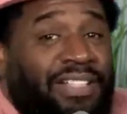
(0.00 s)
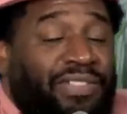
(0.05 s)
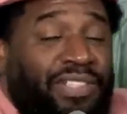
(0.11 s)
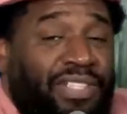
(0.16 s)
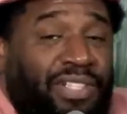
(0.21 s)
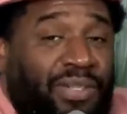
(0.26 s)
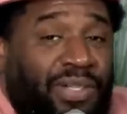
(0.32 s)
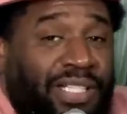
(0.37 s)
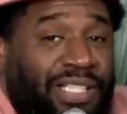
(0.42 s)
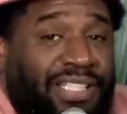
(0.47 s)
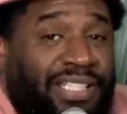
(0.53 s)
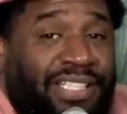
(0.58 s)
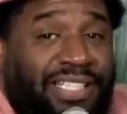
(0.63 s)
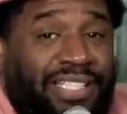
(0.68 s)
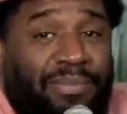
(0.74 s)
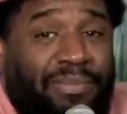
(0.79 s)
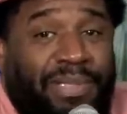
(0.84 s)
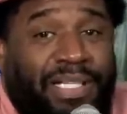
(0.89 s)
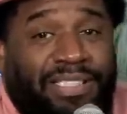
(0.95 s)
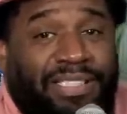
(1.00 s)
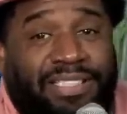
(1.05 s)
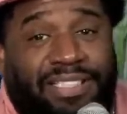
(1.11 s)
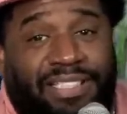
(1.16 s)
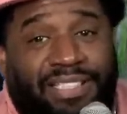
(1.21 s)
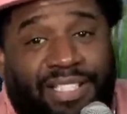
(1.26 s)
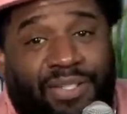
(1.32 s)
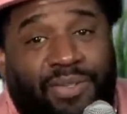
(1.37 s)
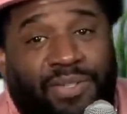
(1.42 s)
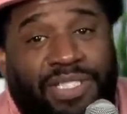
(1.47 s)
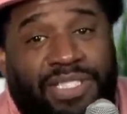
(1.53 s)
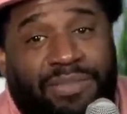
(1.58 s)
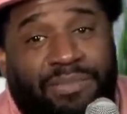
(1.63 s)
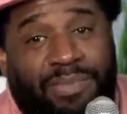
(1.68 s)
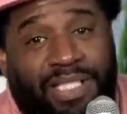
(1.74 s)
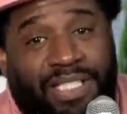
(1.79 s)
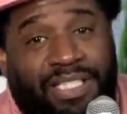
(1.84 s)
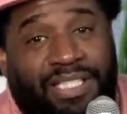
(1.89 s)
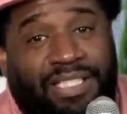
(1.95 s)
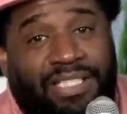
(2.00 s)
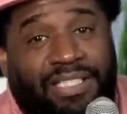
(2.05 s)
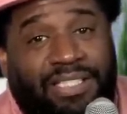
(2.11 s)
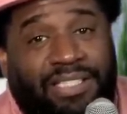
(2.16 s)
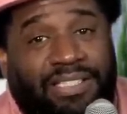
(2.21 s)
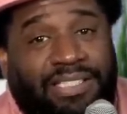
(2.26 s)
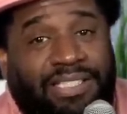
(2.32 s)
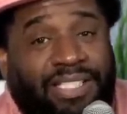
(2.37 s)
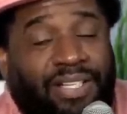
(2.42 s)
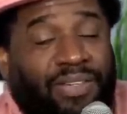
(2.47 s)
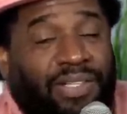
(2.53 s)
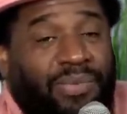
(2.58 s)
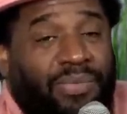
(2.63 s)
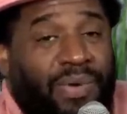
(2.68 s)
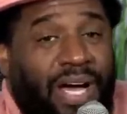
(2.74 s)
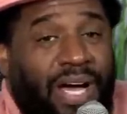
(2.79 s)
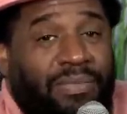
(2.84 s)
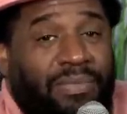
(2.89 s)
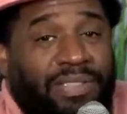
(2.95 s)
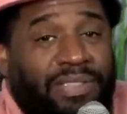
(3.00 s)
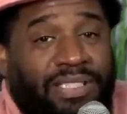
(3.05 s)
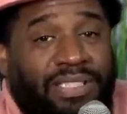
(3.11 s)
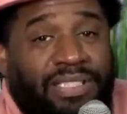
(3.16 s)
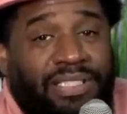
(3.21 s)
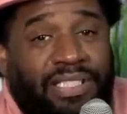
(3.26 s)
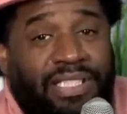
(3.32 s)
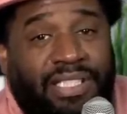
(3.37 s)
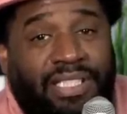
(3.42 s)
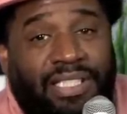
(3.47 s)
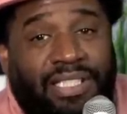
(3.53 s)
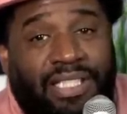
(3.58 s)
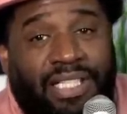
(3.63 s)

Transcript: If you know anything about the show, it's me, Tony Roberts.